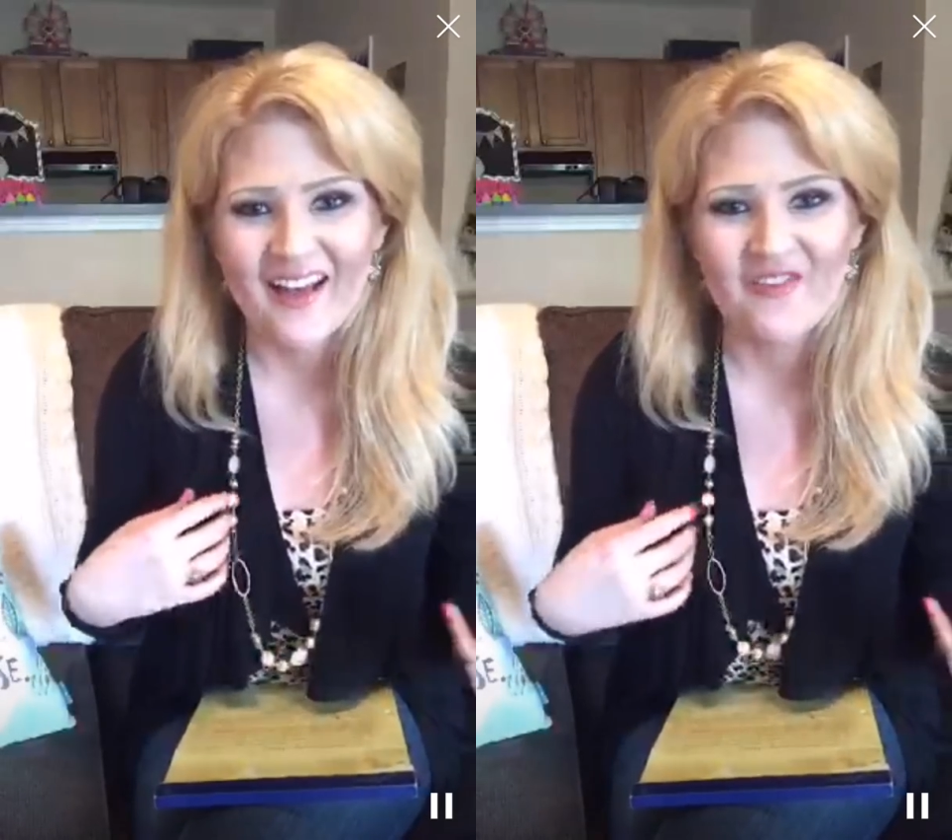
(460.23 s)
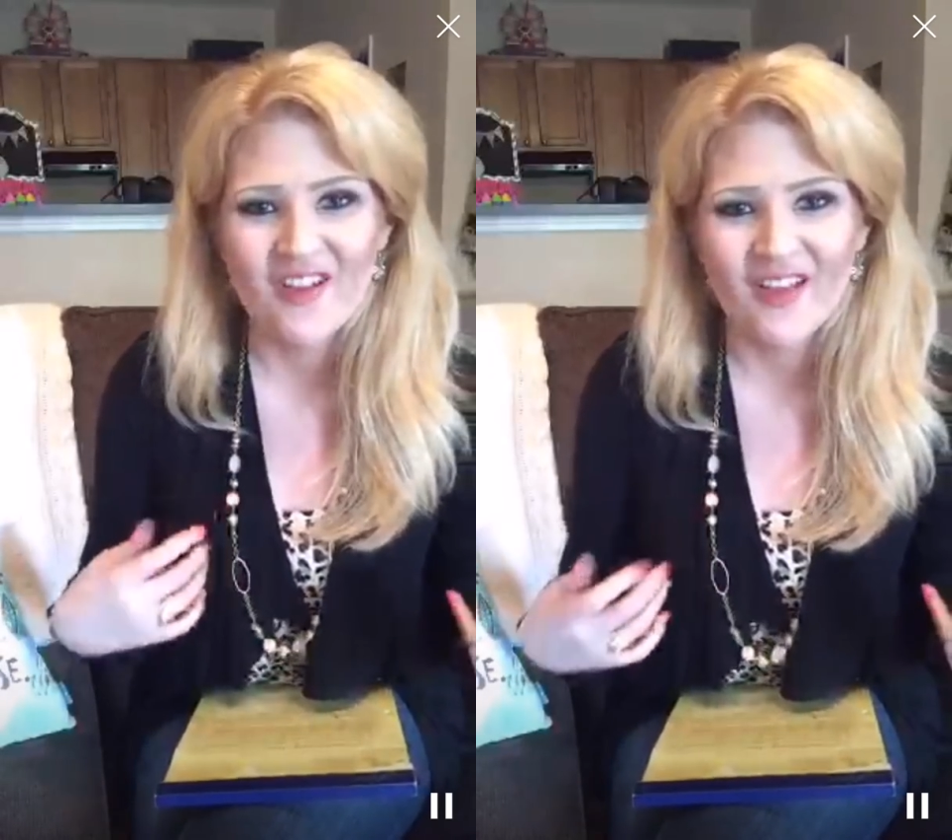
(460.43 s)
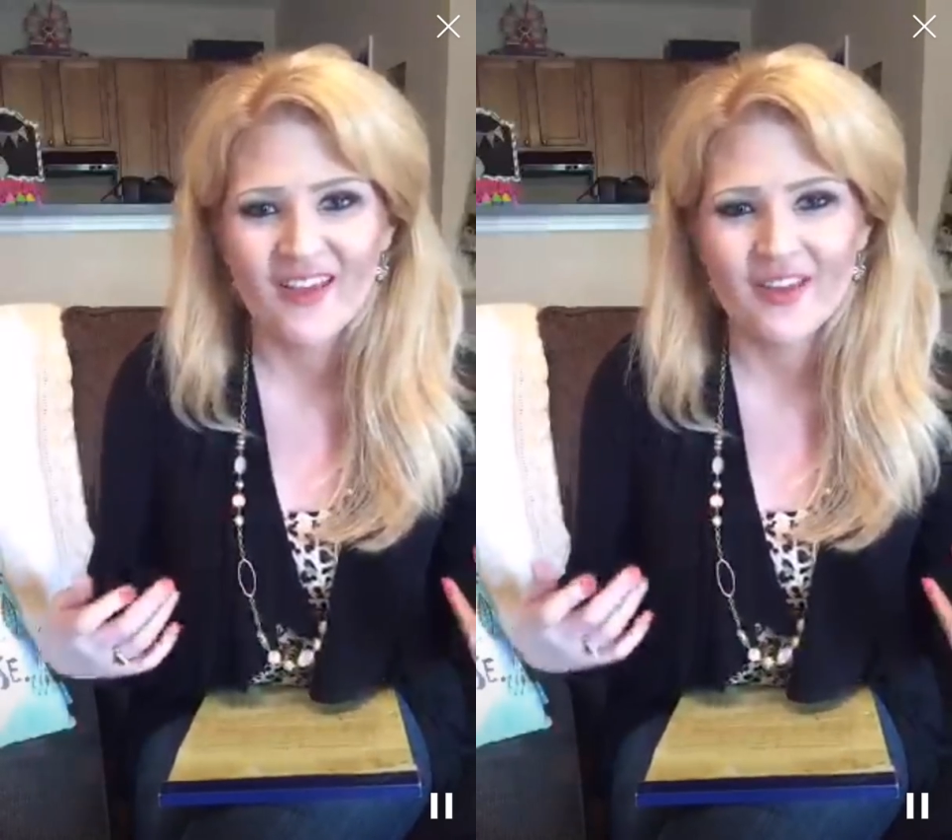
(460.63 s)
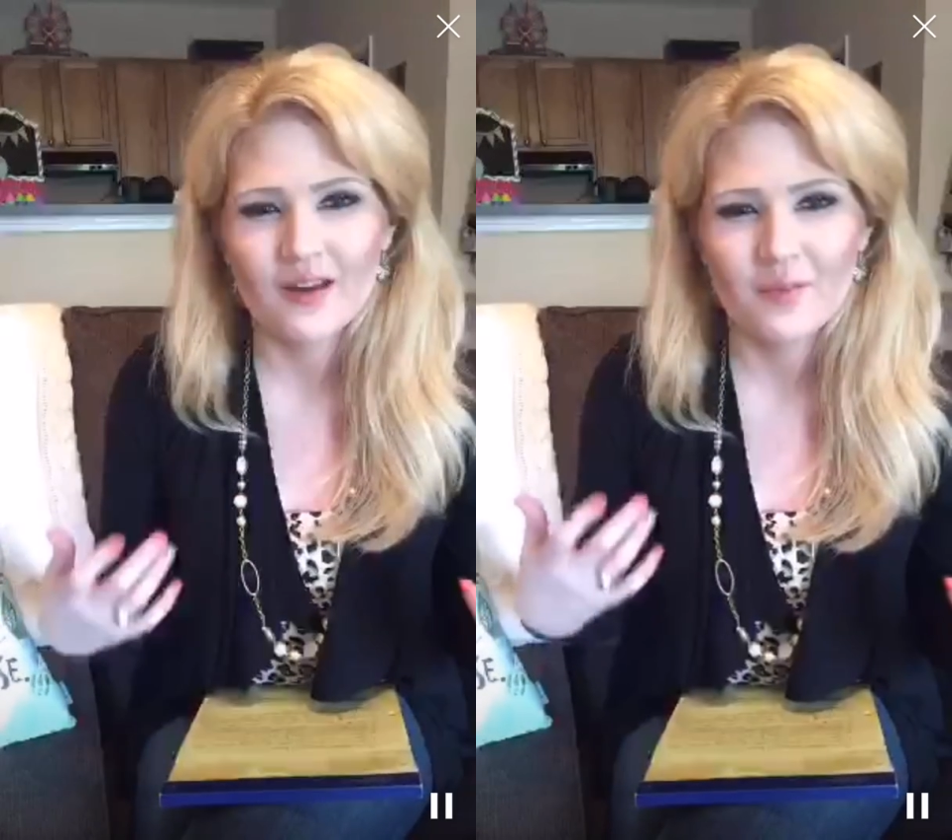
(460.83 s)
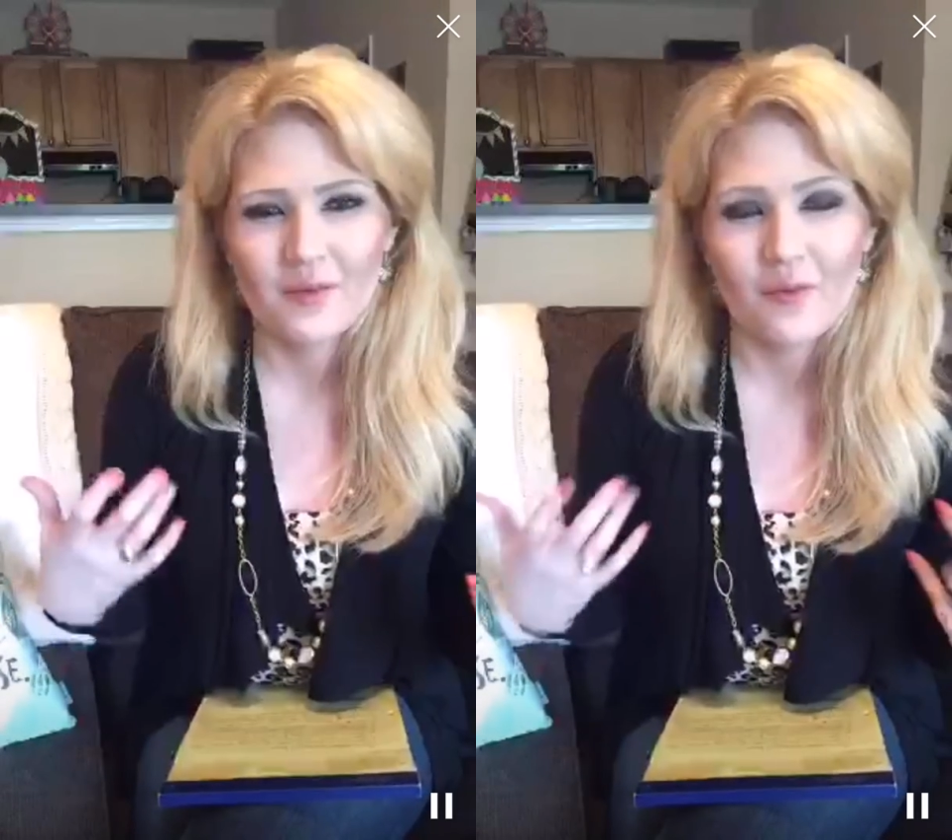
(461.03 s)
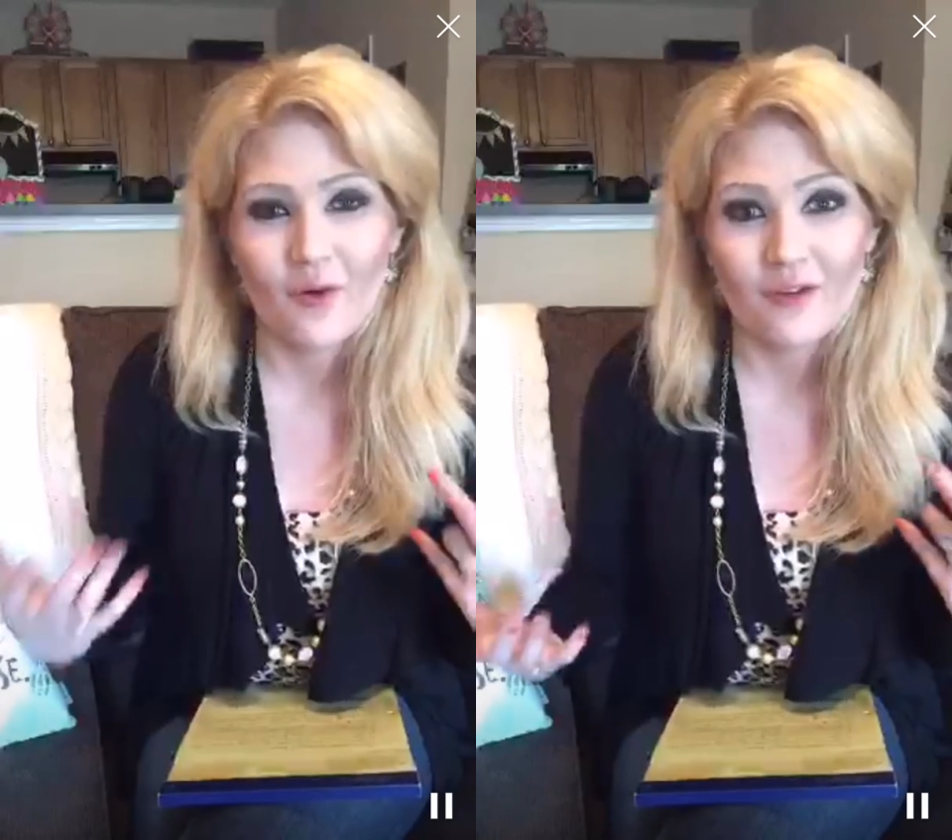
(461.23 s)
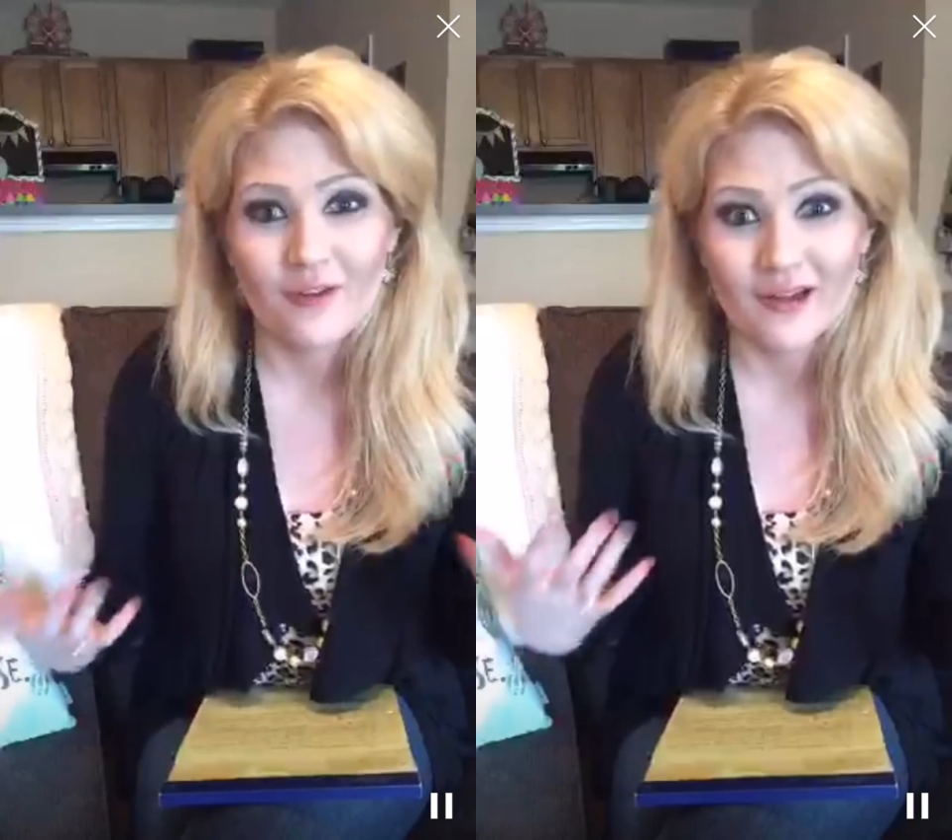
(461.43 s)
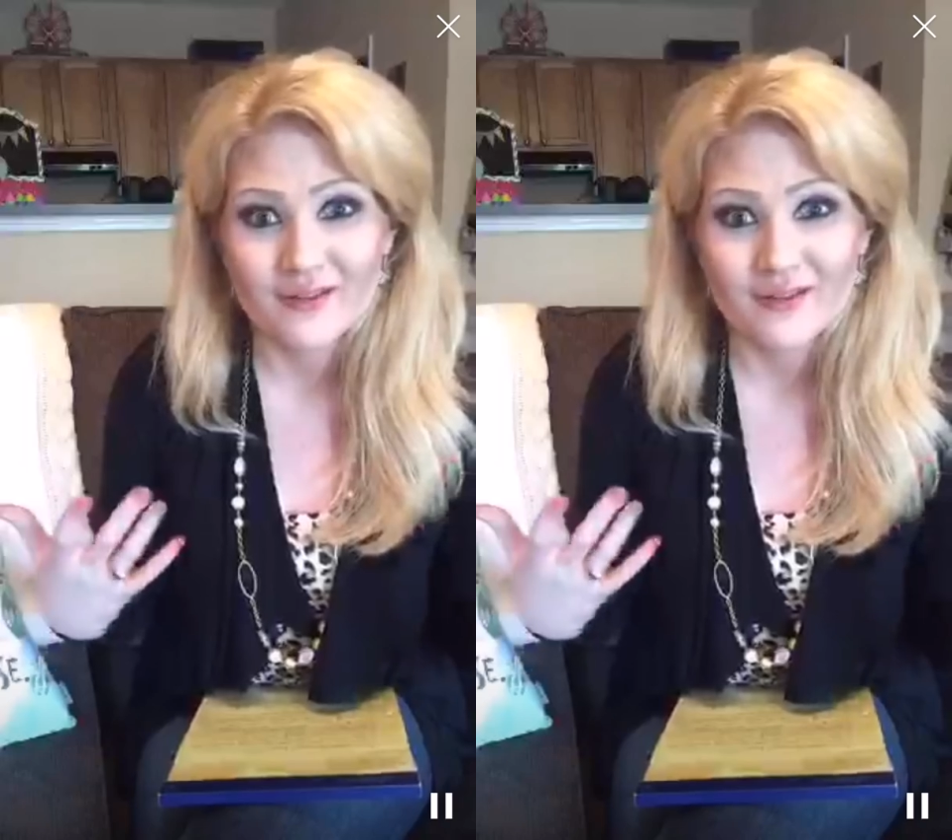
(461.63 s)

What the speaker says: feel like there'd be more fun